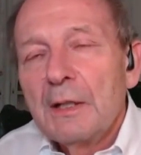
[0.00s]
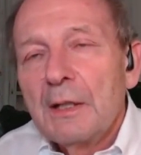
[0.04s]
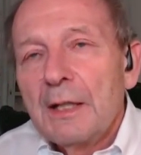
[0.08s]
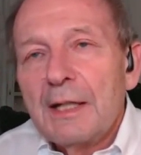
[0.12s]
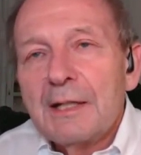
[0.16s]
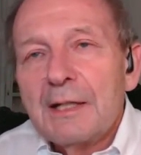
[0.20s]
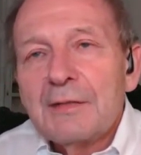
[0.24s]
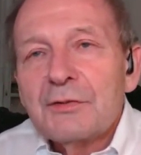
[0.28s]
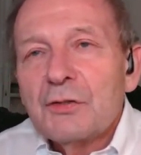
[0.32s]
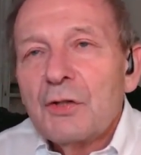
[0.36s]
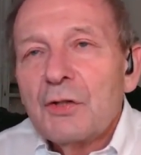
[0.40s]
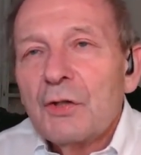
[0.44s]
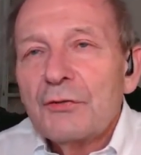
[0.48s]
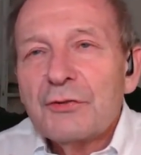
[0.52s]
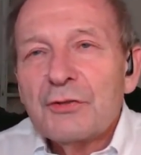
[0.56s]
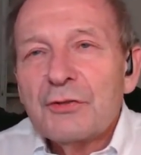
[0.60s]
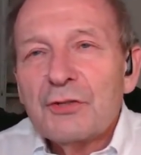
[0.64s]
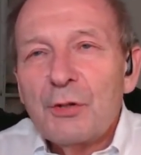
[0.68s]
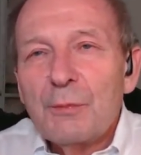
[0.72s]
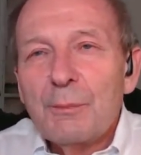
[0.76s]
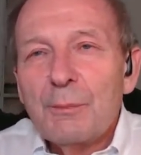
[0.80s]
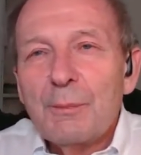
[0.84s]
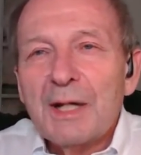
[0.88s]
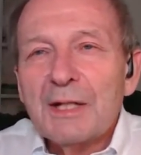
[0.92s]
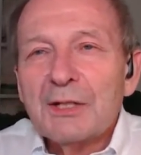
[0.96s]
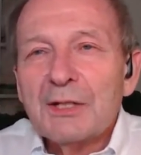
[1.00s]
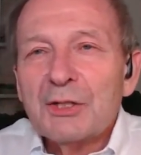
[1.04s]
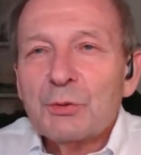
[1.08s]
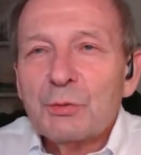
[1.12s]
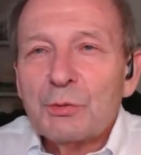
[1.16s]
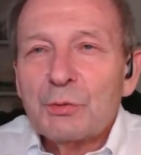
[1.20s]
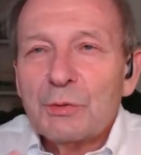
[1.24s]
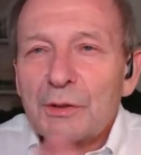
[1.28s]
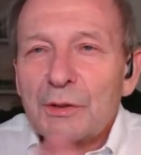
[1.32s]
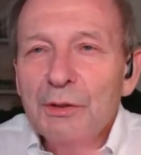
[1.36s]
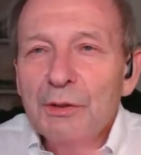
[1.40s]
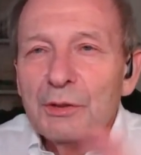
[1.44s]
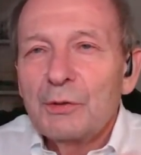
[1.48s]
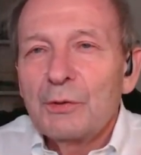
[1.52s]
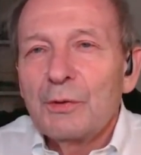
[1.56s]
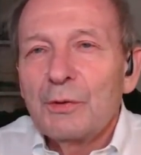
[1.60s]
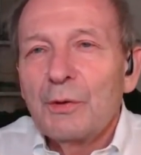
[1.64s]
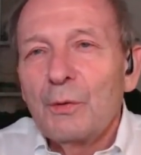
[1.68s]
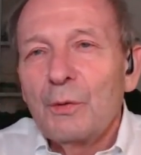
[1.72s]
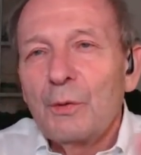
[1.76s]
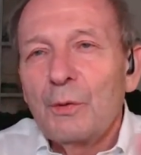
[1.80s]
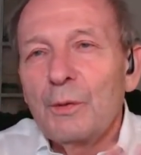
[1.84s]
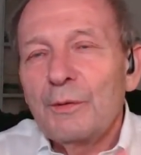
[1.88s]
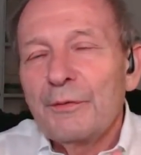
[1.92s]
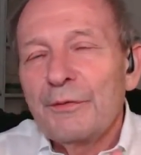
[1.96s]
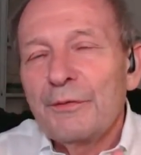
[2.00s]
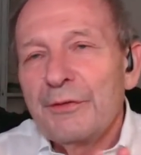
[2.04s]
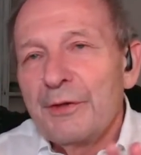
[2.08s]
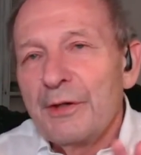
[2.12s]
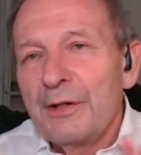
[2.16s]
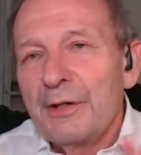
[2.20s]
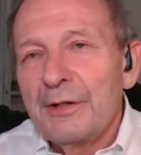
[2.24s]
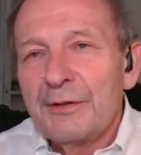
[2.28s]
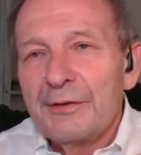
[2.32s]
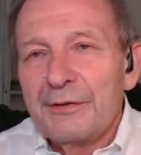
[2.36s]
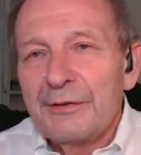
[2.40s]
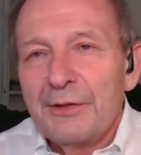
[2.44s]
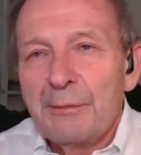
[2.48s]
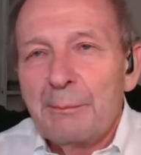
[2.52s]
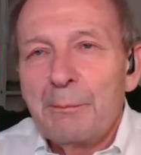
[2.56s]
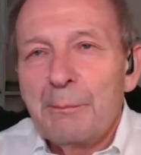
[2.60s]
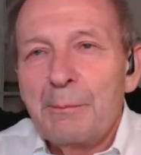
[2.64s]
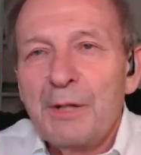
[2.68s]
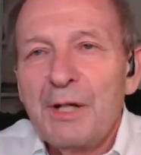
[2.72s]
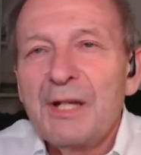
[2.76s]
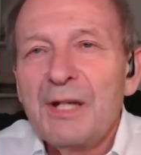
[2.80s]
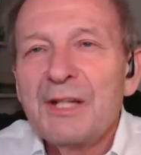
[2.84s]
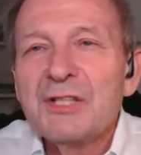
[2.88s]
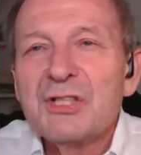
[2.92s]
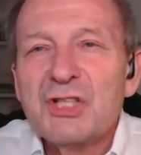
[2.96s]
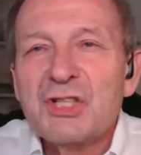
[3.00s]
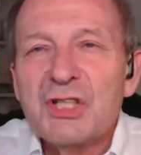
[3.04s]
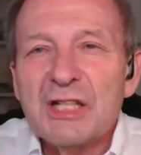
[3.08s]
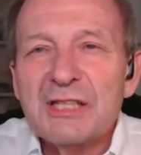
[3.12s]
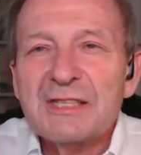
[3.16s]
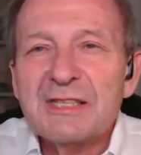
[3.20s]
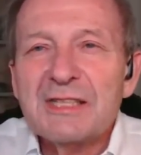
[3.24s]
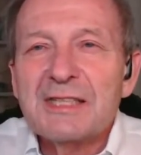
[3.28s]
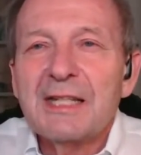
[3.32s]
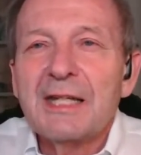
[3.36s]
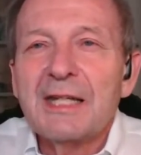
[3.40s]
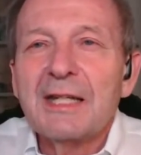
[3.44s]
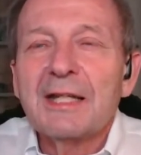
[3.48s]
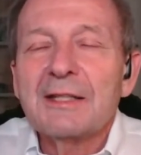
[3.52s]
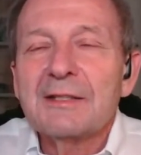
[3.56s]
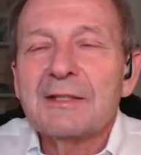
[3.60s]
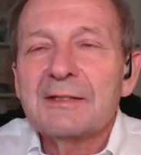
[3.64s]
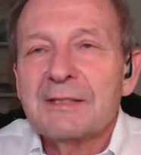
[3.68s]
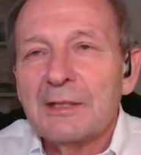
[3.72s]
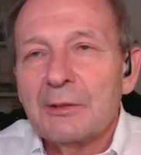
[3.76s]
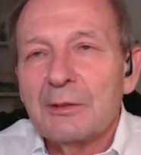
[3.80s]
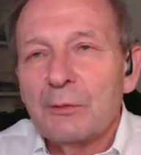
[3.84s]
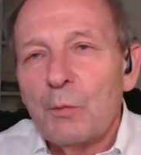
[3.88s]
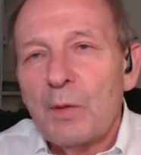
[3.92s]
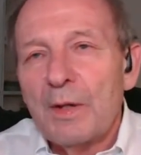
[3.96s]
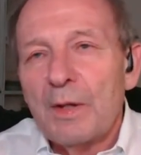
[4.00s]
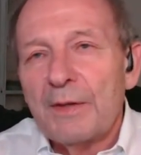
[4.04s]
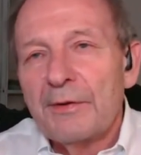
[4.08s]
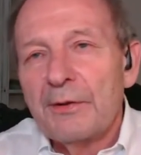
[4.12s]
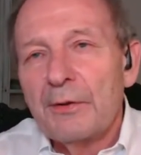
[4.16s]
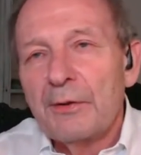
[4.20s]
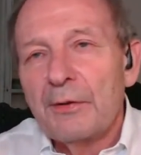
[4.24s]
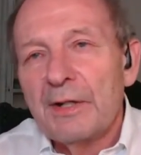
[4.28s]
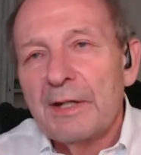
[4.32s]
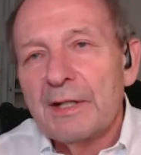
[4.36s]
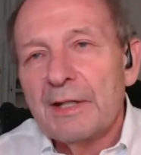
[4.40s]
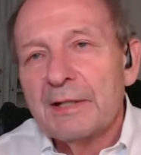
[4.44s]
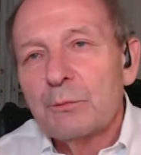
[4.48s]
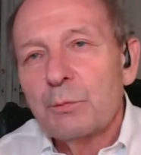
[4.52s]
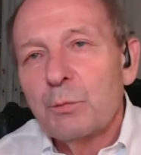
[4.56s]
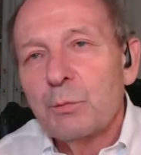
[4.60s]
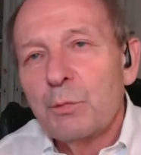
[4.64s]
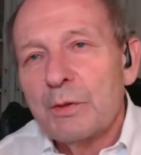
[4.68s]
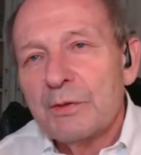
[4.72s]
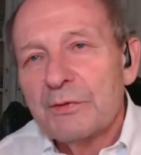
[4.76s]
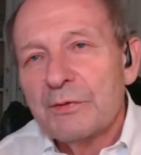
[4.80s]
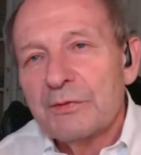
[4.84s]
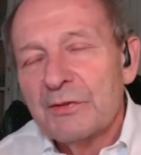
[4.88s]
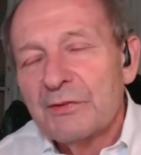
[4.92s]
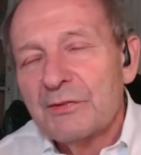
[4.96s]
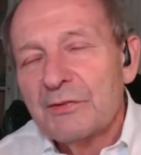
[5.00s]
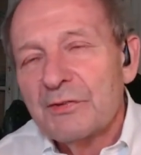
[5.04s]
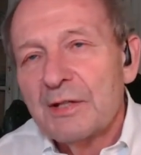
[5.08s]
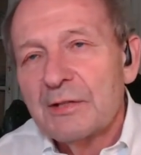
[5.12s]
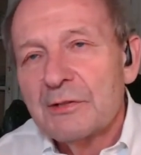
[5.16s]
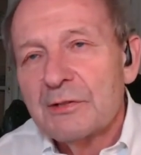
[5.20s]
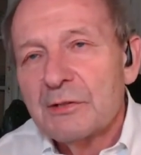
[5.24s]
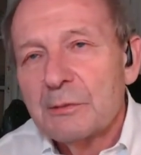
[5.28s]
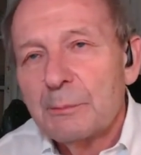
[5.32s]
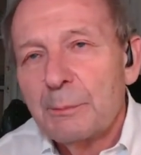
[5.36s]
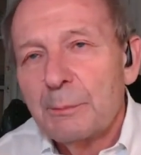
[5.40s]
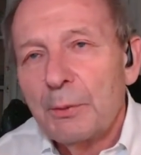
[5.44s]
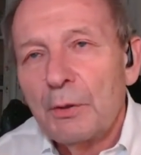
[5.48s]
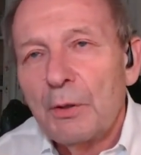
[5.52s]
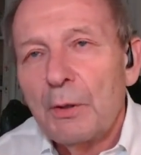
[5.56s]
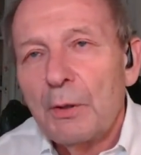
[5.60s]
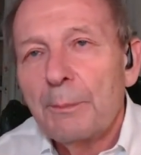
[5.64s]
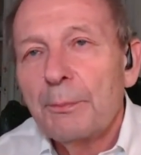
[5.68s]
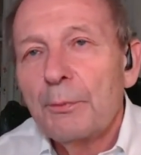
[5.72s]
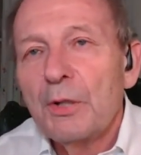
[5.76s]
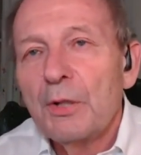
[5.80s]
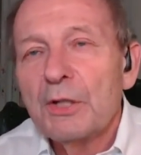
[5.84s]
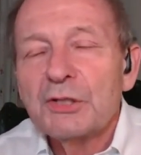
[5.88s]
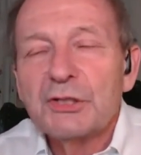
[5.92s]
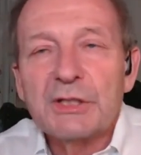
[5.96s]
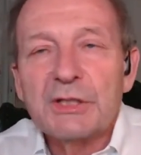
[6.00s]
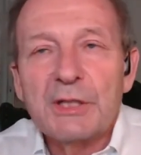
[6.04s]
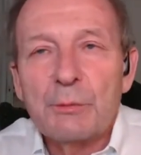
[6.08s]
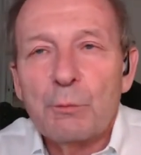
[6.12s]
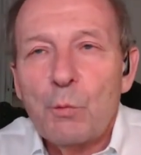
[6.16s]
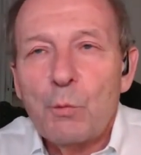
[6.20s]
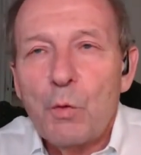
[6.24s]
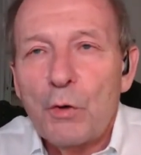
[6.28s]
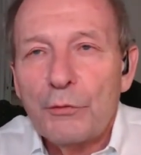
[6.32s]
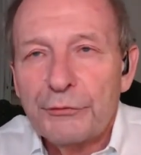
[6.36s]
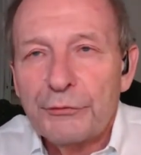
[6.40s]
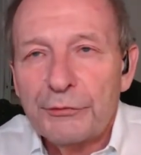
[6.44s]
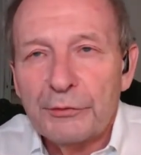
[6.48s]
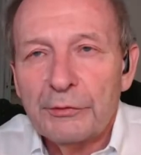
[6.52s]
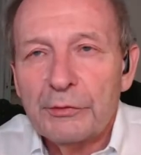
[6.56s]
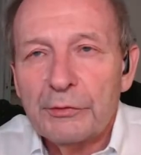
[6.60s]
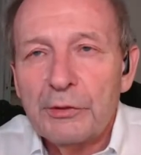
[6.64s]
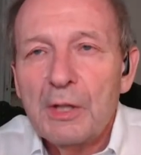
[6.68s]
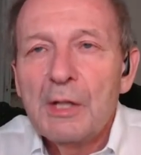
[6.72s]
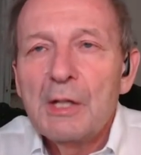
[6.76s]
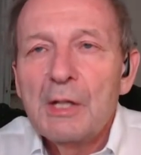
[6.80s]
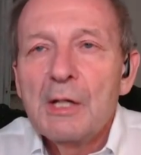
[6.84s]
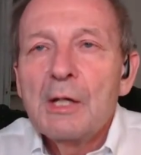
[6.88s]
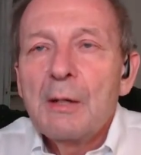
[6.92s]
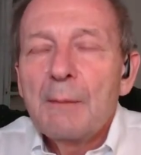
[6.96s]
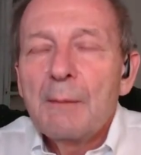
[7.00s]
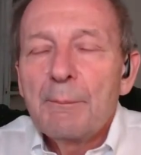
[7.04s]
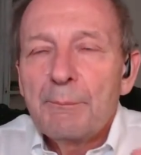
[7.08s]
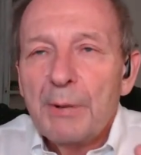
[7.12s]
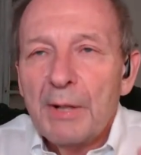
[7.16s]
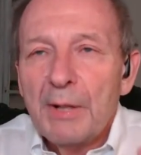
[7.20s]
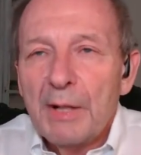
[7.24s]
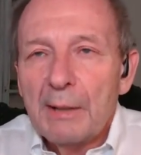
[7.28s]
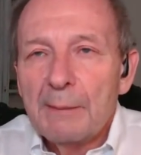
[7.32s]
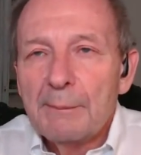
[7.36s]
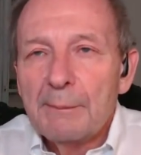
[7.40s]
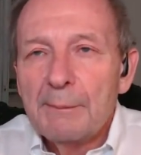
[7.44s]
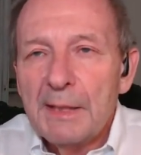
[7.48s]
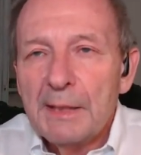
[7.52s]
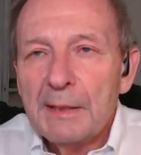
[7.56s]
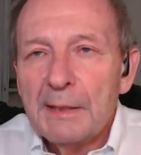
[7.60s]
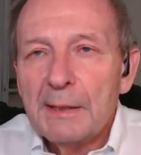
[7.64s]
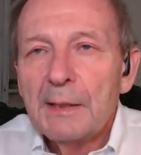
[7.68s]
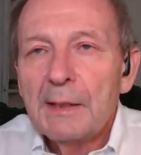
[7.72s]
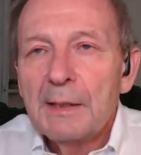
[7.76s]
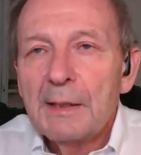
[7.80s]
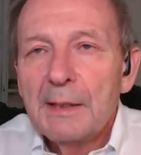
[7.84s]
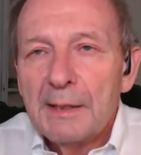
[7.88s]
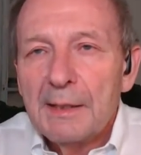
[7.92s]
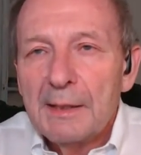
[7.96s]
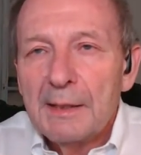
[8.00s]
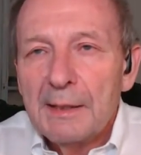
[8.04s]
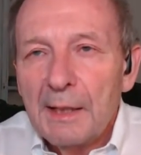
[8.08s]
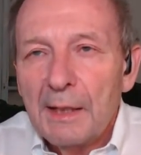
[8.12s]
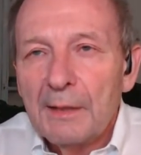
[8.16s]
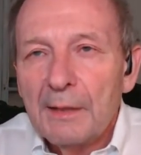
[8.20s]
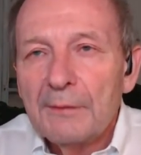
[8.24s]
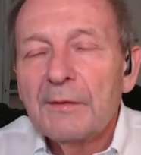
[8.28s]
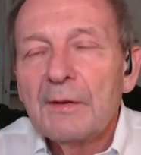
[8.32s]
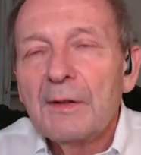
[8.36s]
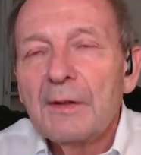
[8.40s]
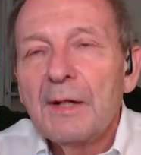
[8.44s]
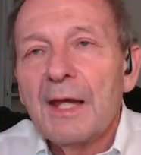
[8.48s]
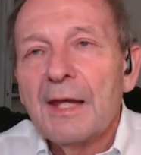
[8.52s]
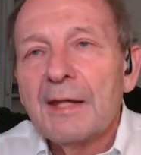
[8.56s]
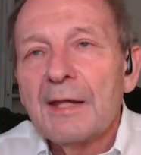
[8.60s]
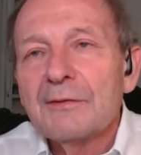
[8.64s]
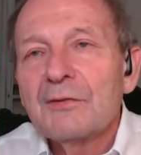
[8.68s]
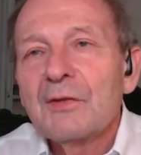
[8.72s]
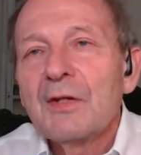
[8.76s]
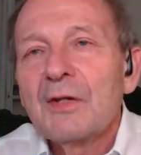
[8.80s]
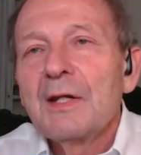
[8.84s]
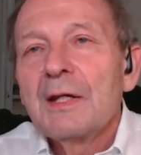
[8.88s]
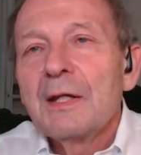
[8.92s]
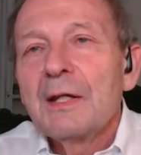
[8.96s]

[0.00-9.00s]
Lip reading: It's not so much, the logistics and whether it was a sensible operation. It wasn't. But nonetheless,